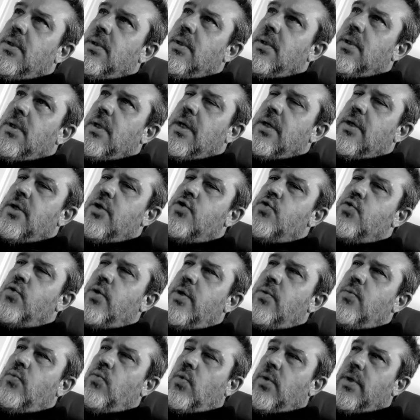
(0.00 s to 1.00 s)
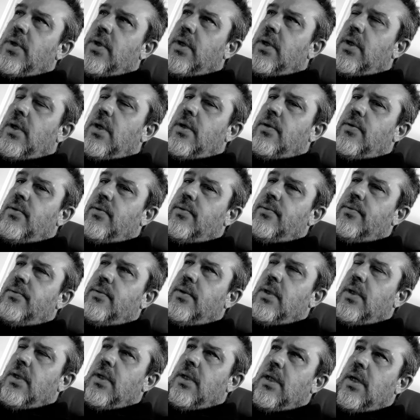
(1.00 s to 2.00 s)
how to treat one another,
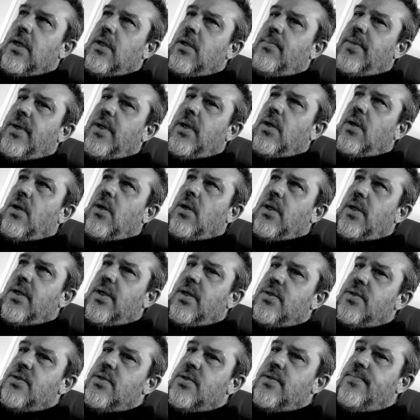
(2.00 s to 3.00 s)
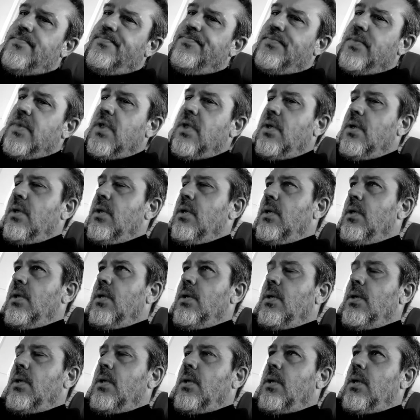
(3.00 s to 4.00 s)
and how to be honest.
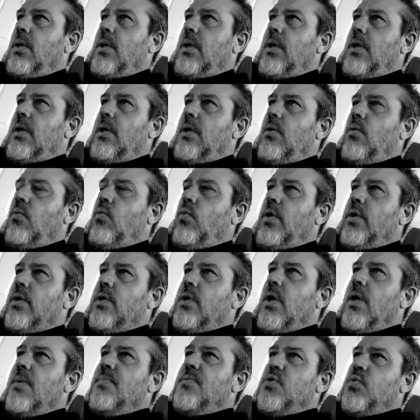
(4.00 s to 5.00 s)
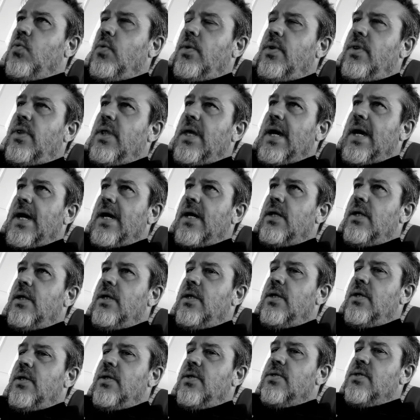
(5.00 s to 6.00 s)
And what comes with that
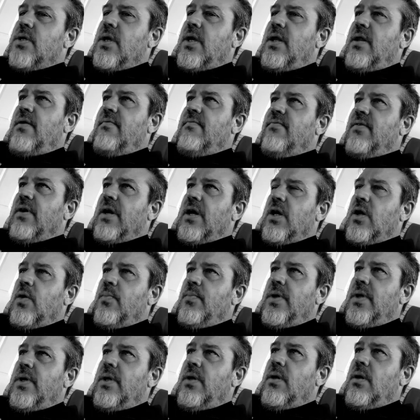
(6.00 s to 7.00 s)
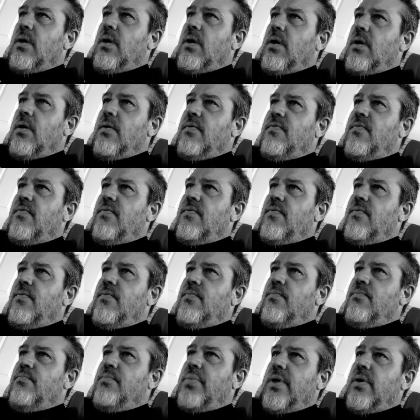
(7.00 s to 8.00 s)
is an environment of
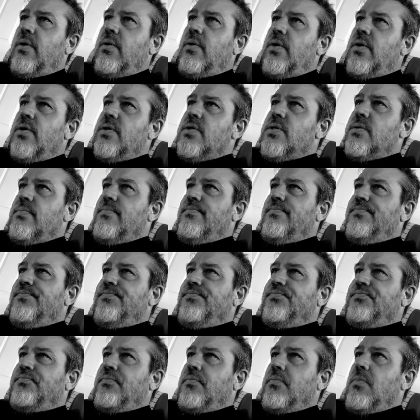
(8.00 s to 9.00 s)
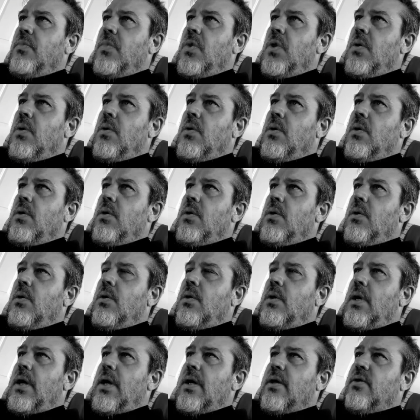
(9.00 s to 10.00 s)
bitterness,
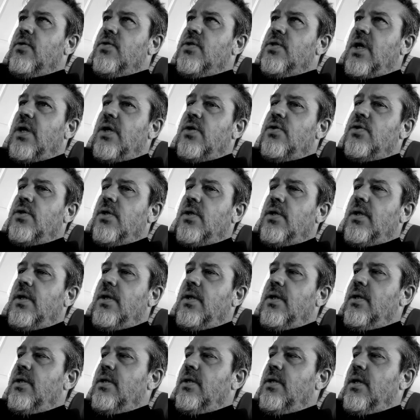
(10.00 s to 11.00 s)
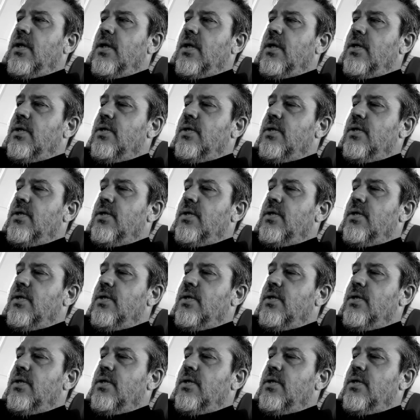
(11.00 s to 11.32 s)
accusation, and